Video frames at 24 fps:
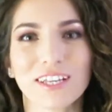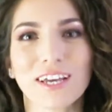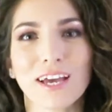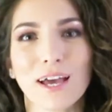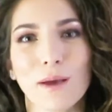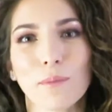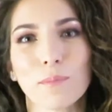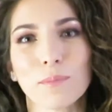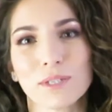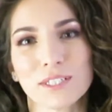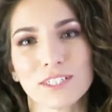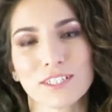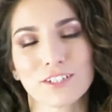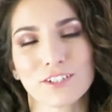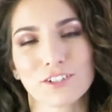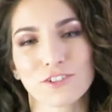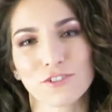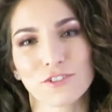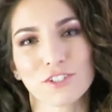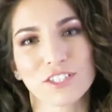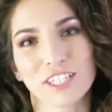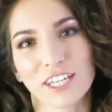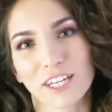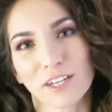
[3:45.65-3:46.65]
happy that
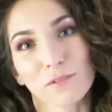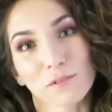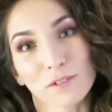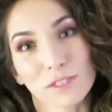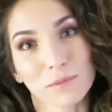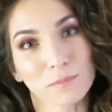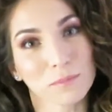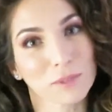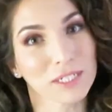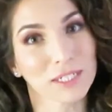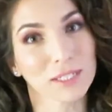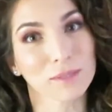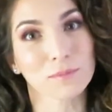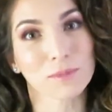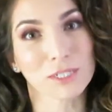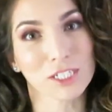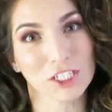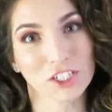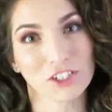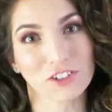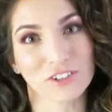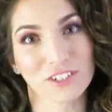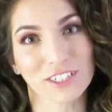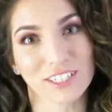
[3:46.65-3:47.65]
you stay with me in my
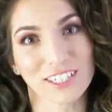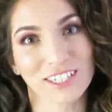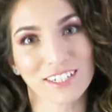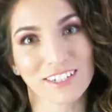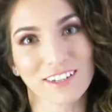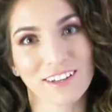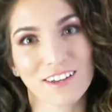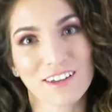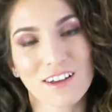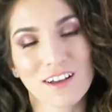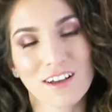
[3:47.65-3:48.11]
journey.